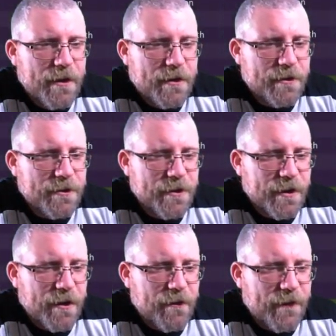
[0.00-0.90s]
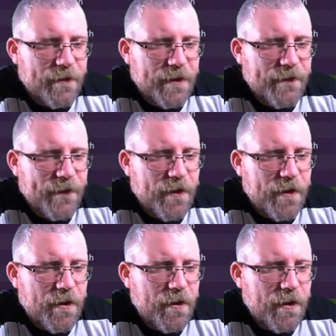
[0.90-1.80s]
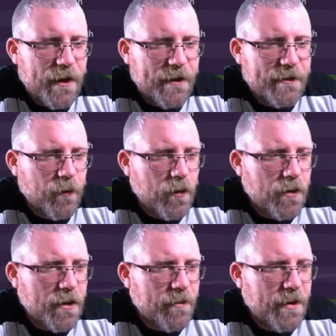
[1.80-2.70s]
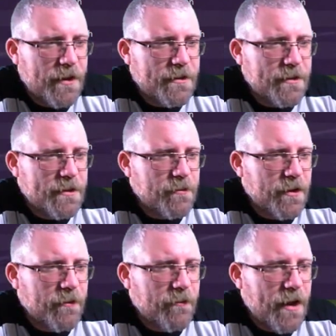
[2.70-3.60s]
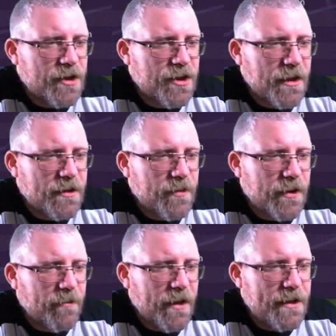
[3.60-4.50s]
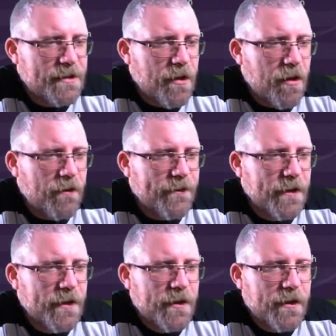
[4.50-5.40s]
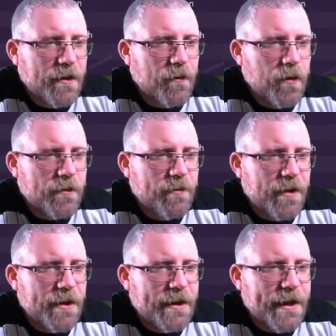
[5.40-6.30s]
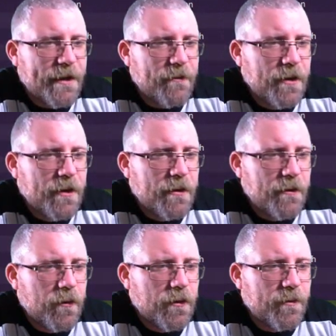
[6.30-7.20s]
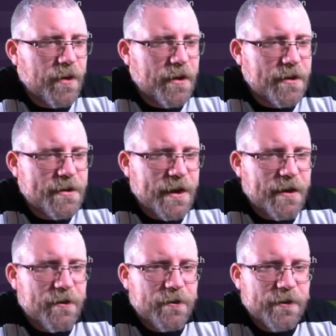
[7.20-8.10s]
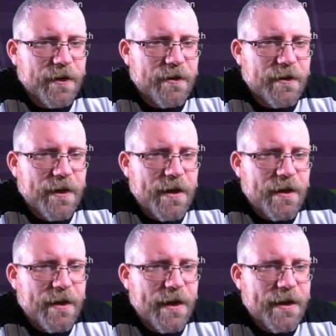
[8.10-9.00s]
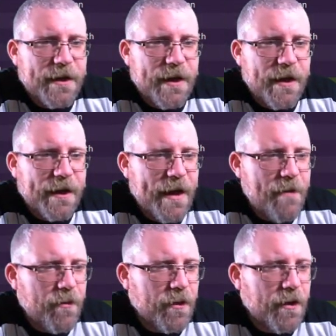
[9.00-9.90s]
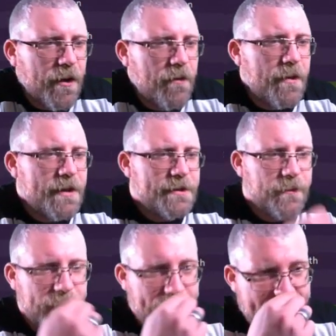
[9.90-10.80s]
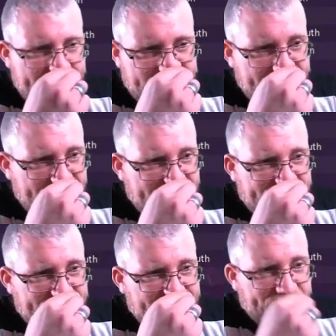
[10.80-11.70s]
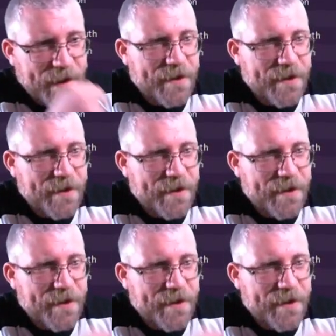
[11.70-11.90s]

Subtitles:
doesn't go very far, and Walker-Peters with a rash challenge, but it pays off. And Woodburn now. Woodburn's tackled, and they get it out again, but Gomez with the header, and